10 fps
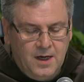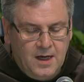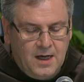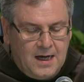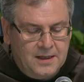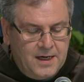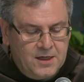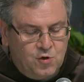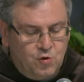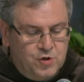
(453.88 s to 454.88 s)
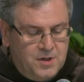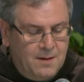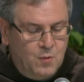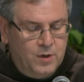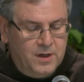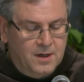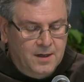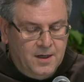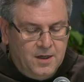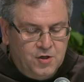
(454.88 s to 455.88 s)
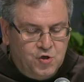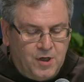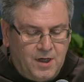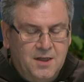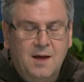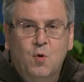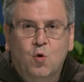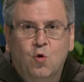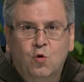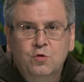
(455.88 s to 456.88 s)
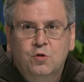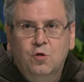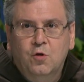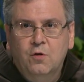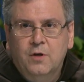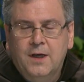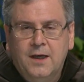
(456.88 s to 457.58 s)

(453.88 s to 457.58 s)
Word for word: makes us also accountable for the present.